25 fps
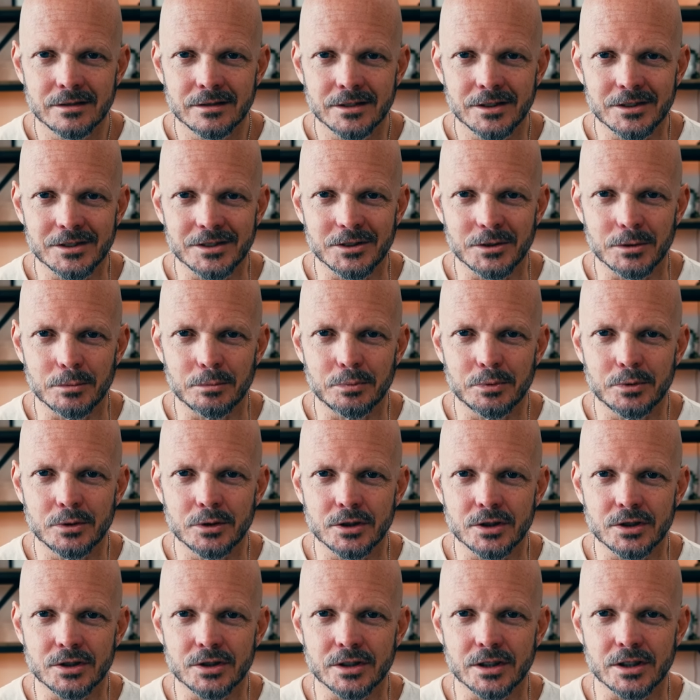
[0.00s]
There's a little
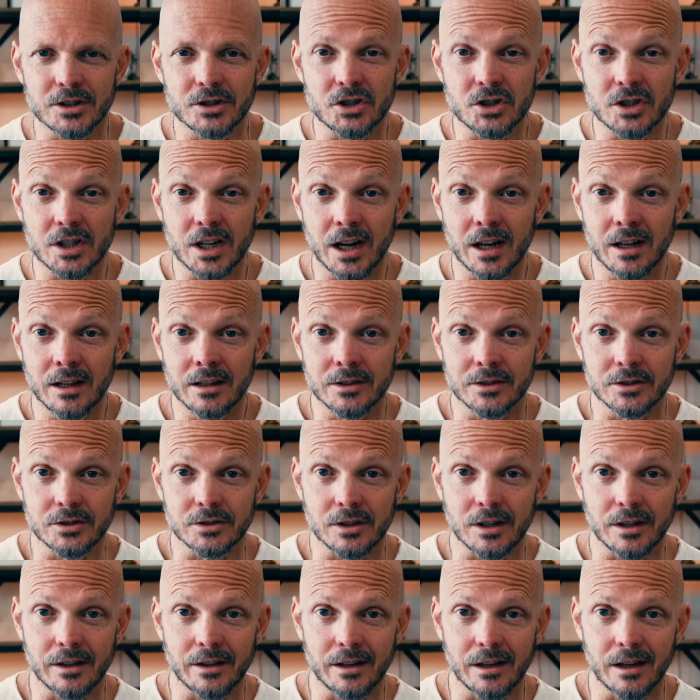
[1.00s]
push and a
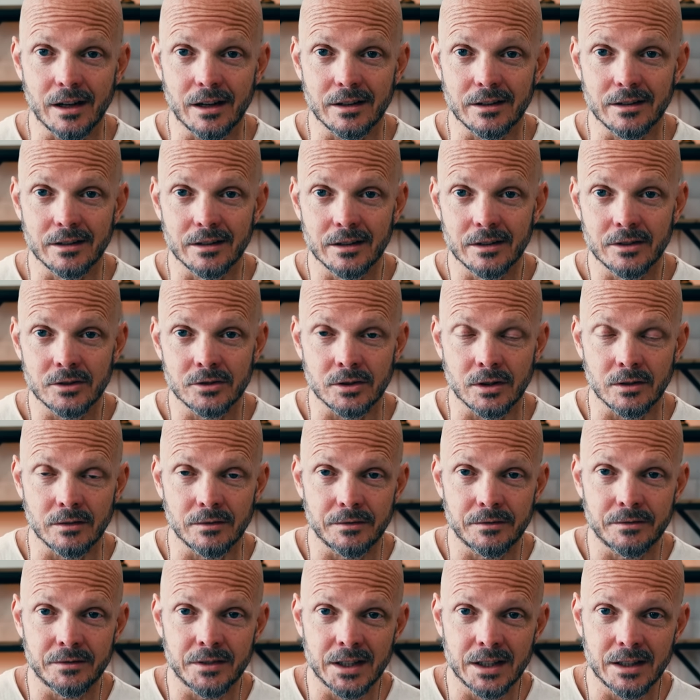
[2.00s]
challenge on that. You can
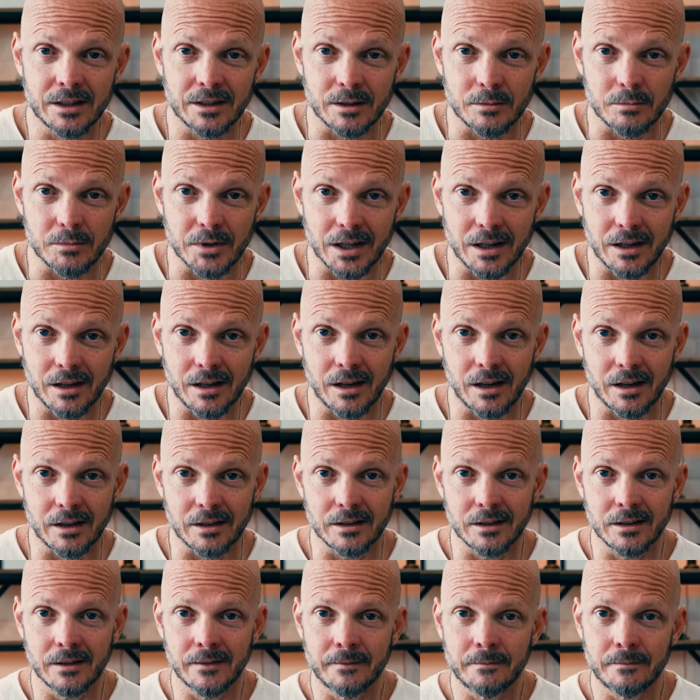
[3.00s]
feel it in my gut.